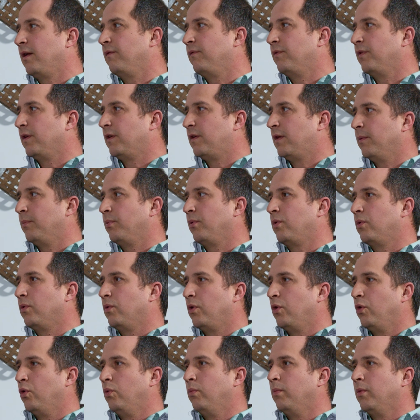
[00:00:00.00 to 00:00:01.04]
of the typical
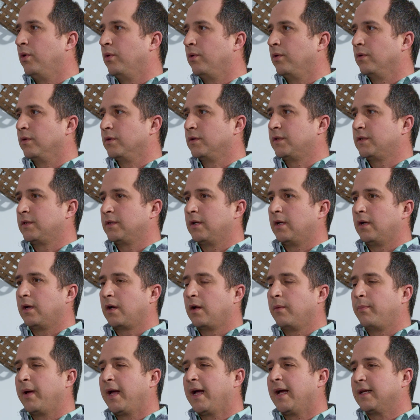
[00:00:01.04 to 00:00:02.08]
homeowner's uh,
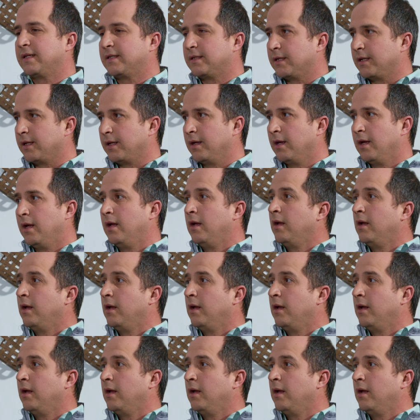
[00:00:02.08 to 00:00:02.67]
capacity.